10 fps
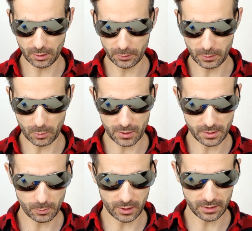out the box
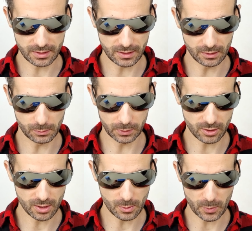and break the seal. I'll
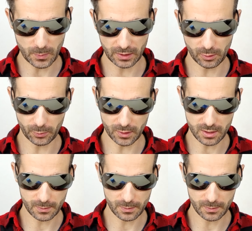change the perspective first.